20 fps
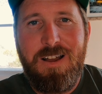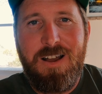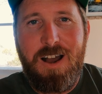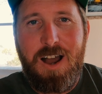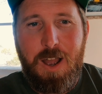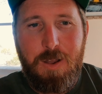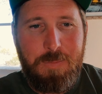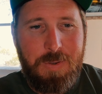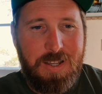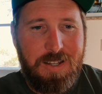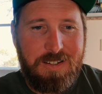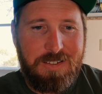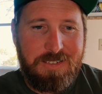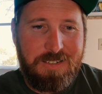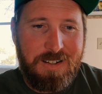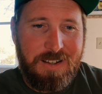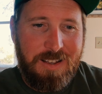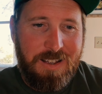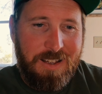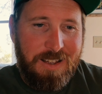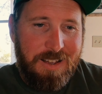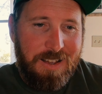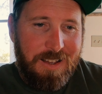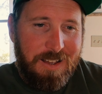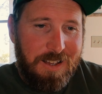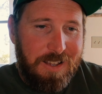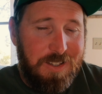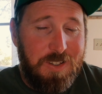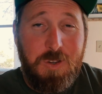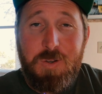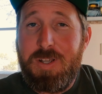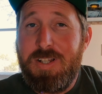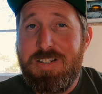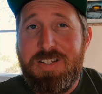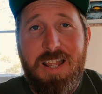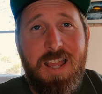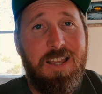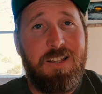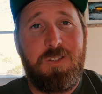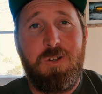I mean, you can
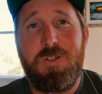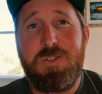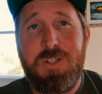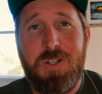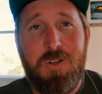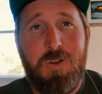take those